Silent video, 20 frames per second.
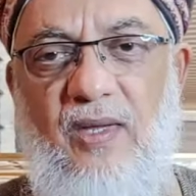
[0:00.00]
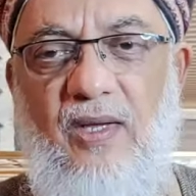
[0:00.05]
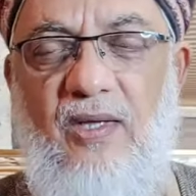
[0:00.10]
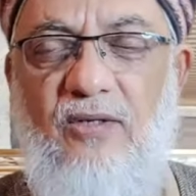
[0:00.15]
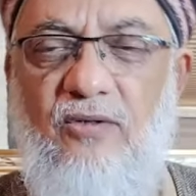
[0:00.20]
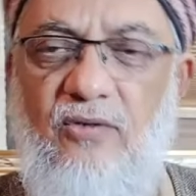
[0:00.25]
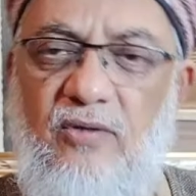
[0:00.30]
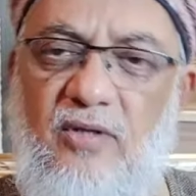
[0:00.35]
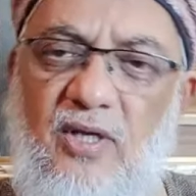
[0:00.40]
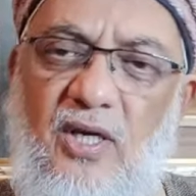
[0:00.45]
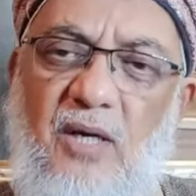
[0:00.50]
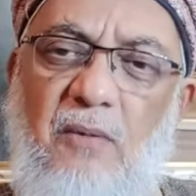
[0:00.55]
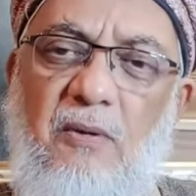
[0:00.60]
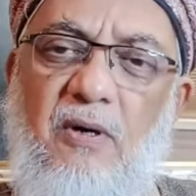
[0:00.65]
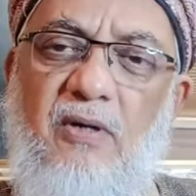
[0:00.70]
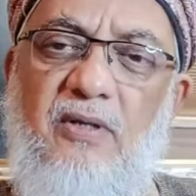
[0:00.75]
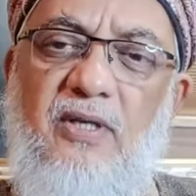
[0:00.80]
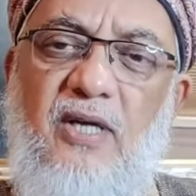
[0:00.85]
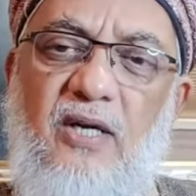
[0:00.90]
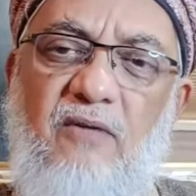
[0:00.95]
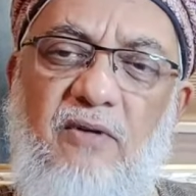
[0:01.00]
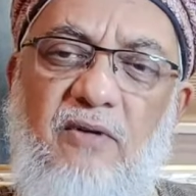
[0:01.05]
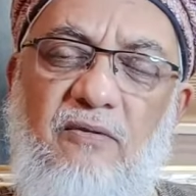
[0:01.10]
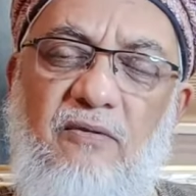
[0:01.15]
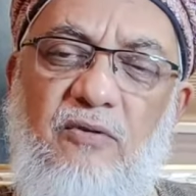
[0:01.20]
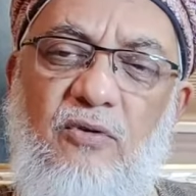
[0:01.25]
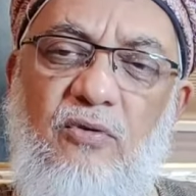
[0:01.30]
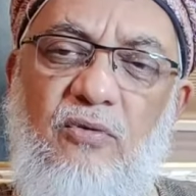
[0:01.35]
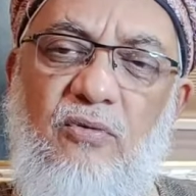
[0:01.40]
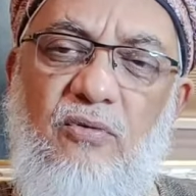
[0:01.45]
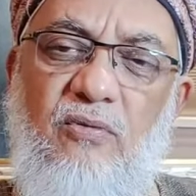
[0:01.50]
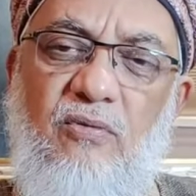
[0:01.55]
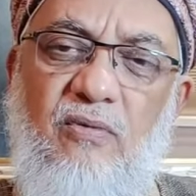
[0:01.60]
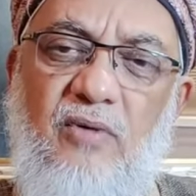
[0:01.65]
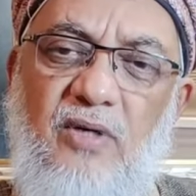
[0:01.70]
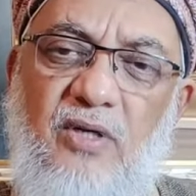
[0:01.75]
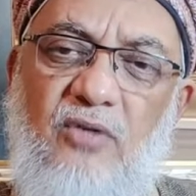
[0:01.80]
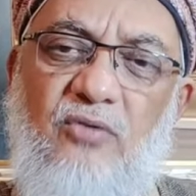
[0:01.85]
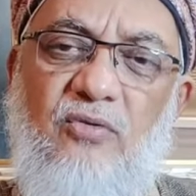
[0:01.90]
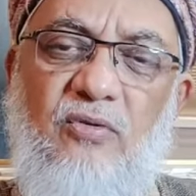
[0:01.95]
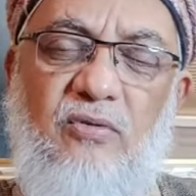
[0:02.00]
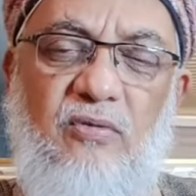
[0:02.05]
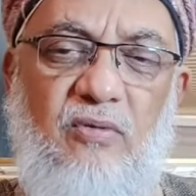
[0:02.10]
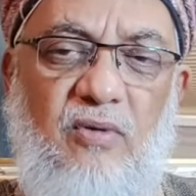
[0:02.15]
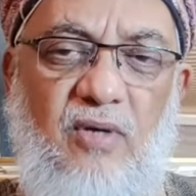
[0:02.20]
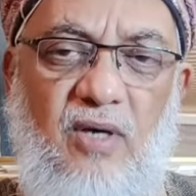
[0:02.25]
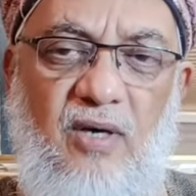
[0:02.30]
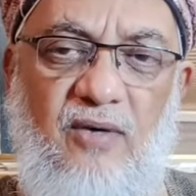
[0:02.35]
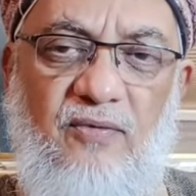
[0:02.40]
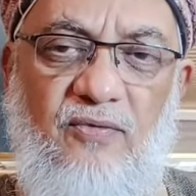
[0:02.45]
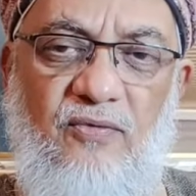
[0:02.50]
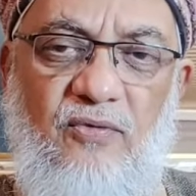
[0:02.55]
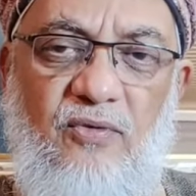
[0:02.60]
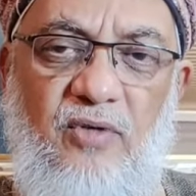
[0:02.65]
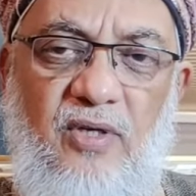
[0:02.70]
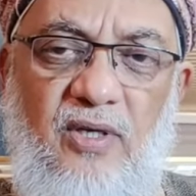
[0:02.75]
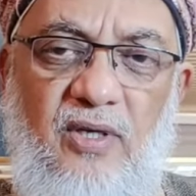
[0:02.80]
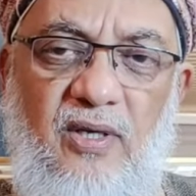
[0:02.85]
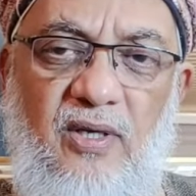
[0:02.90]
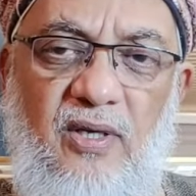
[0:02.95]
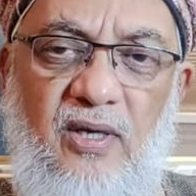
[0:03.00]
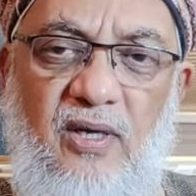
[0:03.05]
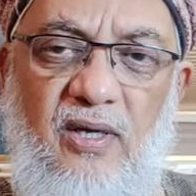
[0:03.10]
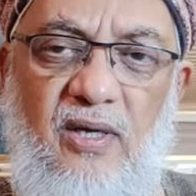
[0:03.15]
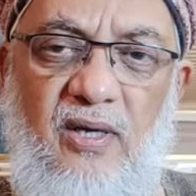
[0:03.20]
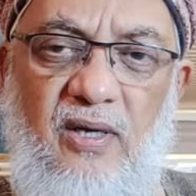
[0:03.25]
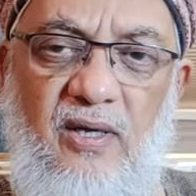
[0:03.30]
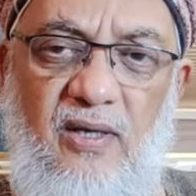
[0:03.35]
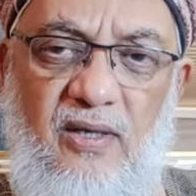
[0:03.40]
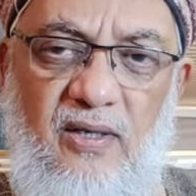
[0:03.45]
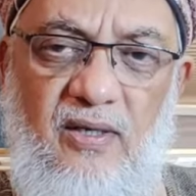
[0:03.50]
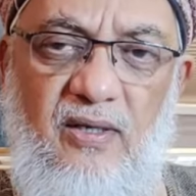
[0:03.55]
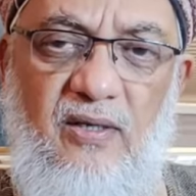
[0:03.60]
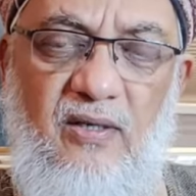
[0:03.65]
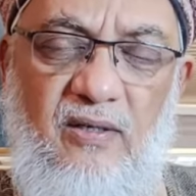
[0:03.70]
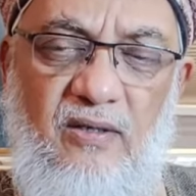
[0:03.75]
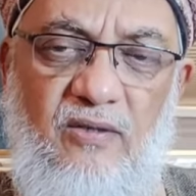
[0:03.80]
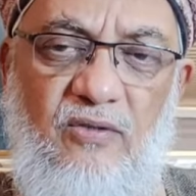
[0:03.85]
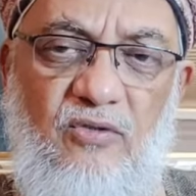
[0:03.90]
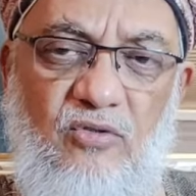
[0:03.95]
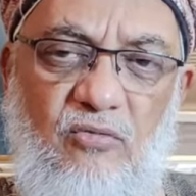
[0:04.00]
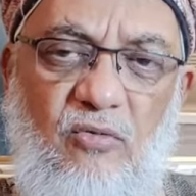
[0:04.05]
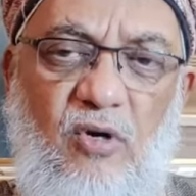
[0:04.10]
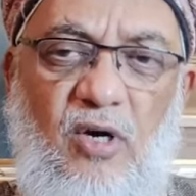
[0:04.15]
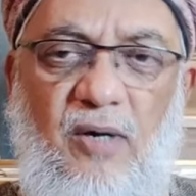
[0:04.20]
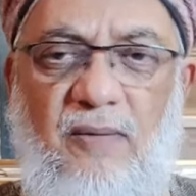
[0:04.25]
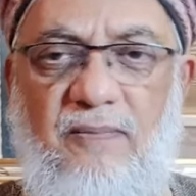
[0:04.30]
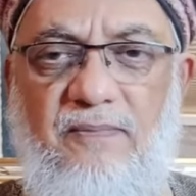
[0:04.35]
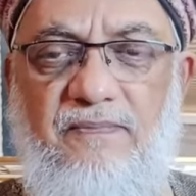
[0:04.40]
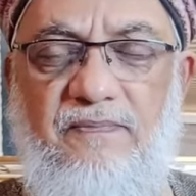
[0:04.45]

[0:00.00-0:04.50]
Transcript: So think about that when you read Surah Al-Kahf today in Jumu'ah.